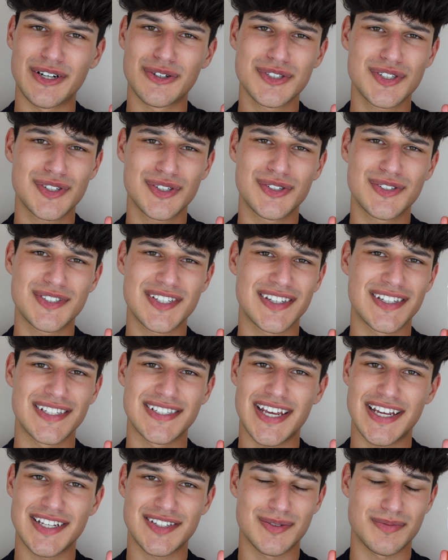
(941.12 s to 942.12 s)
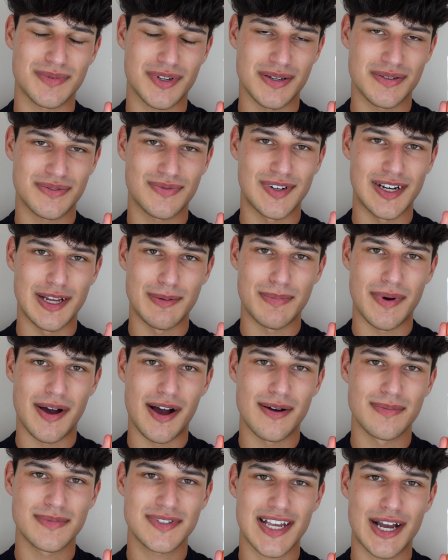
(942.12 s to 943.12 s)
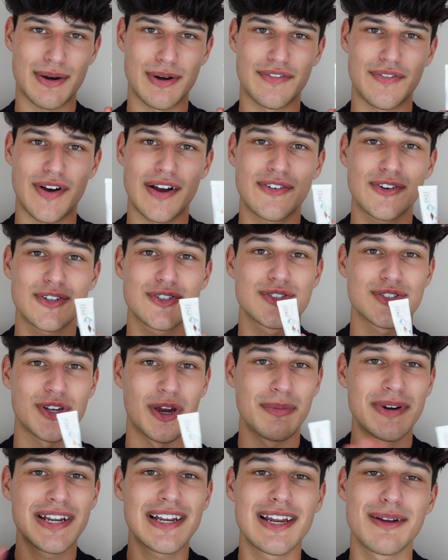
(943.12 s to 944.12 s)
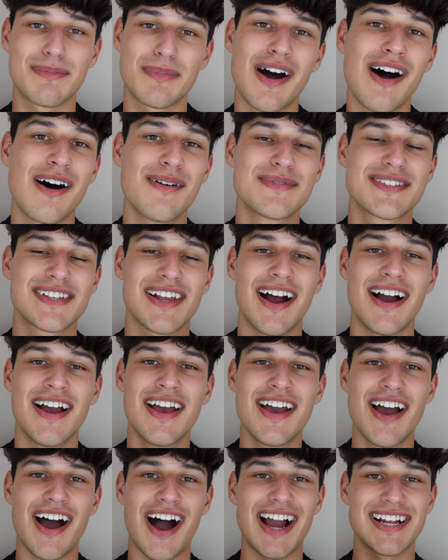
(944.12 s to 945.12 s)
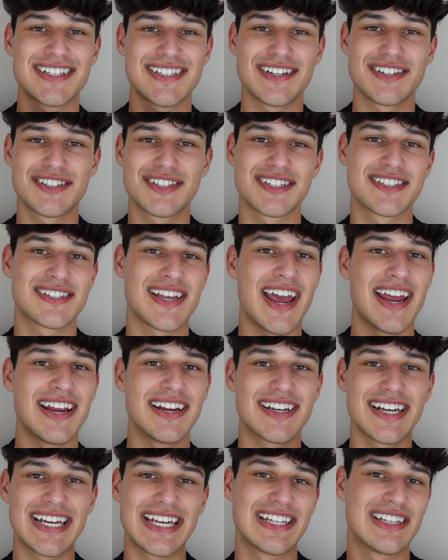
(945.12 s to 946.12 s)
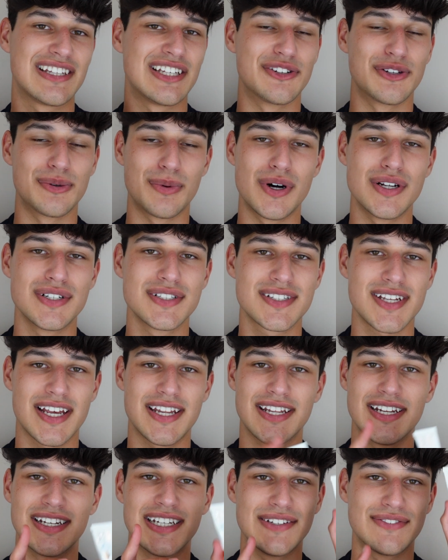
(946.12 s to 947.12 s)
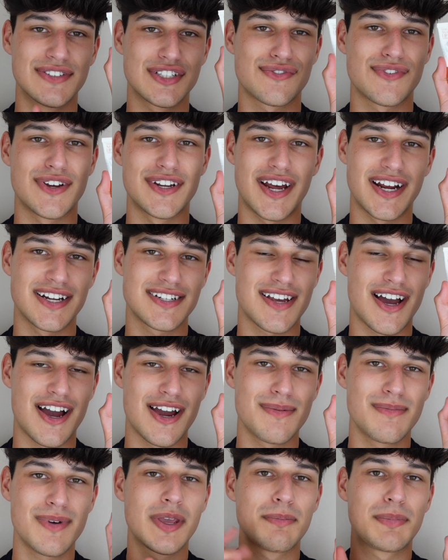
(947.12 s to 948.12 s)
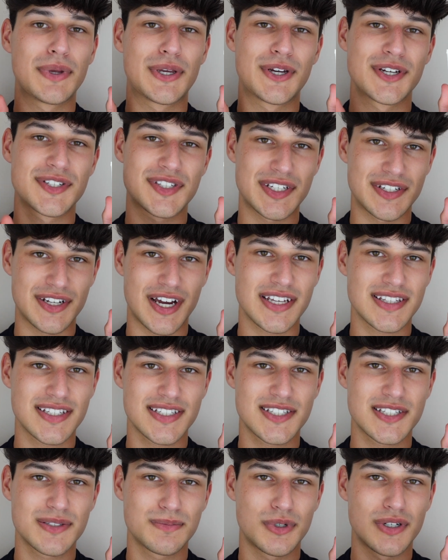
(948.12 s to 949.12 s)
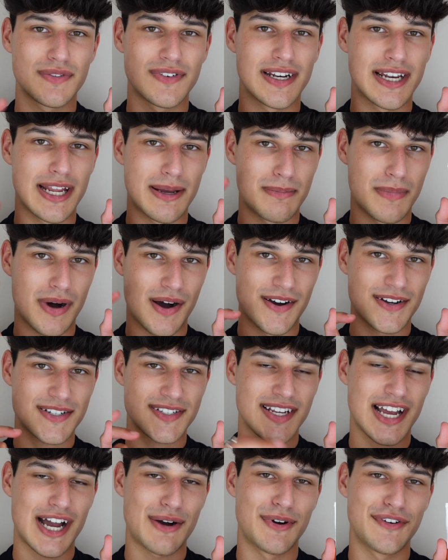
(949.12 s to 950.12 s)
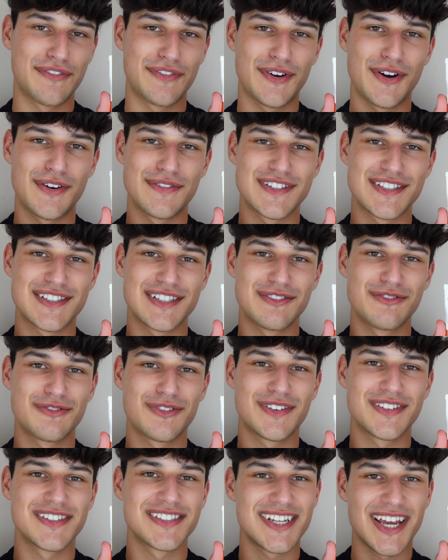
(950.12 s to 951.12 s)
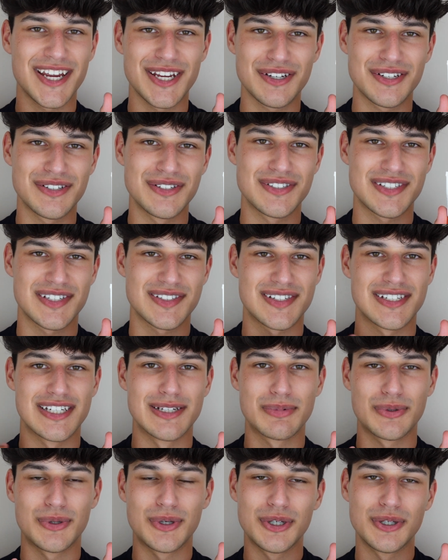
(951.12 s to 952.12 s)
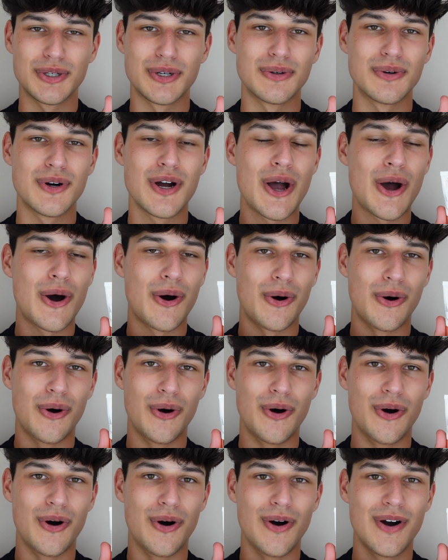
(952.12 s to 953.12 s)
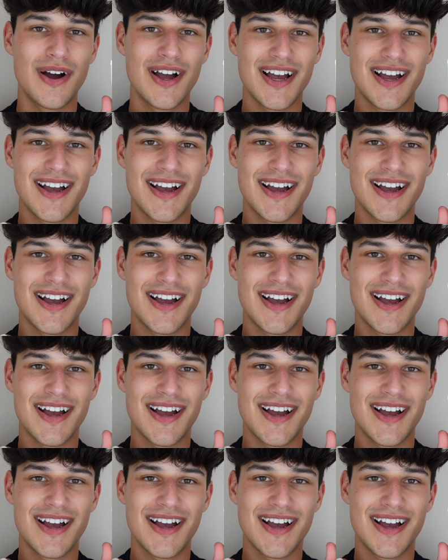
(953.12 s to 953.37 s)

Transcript: also use it in the day sometimes for lip balms. However, I've got so many lip balms that I tend to just take the other ones and then leave this for nighttime, because at night this is more of a lip mask. However, obviously throughout the day you can use it as a lip oil or